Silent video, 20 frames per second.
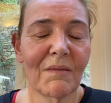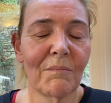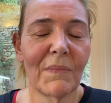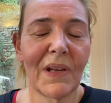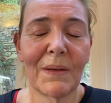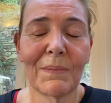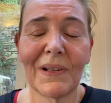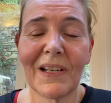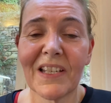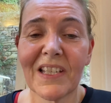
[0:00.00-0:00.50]

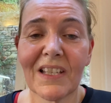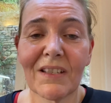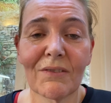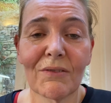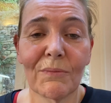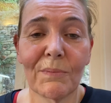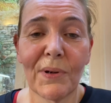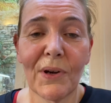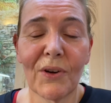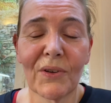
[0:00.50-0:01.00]
Maybe listen to
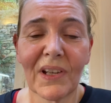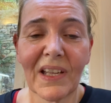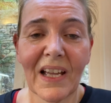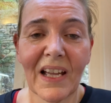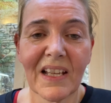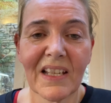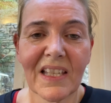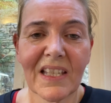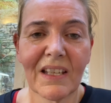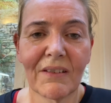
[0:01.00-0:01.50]
a
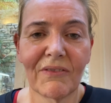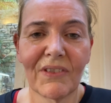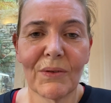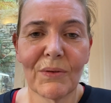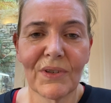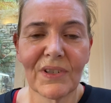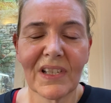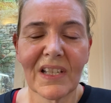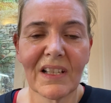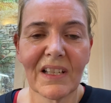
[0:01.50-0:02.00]
podcast if you
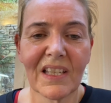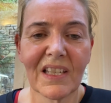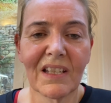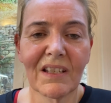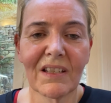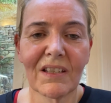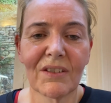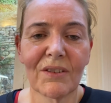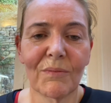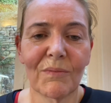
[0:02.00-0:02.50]
want to listen
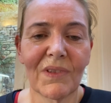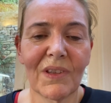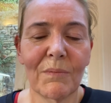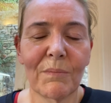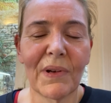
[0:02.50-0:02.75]
to something.